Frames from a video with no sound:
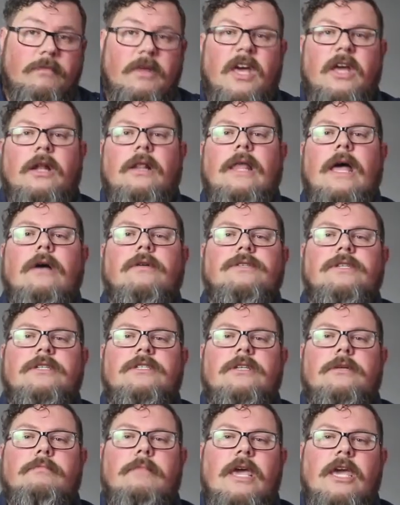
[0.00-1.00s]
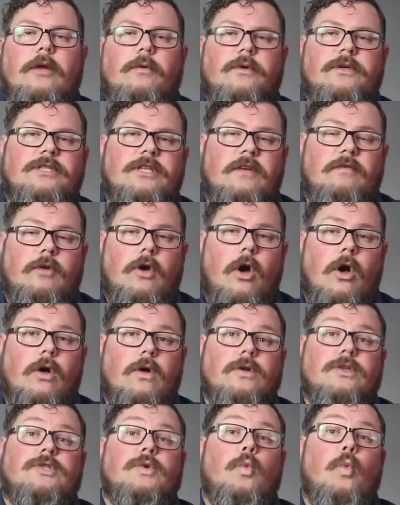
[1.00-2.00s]
and allows us to make and receive
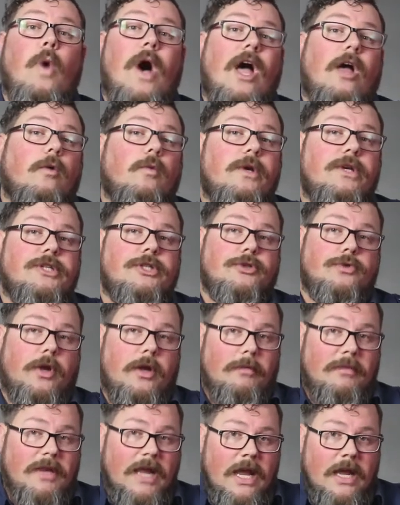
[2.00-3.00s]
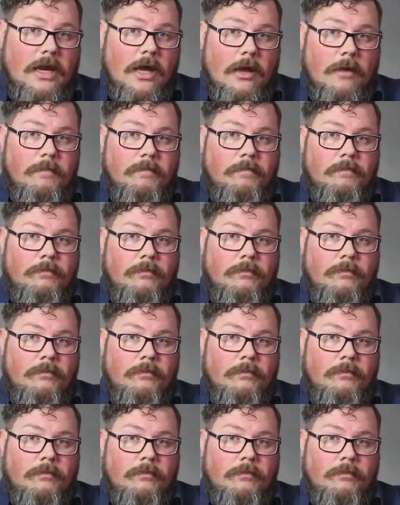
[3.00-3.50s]
calls while we stream data.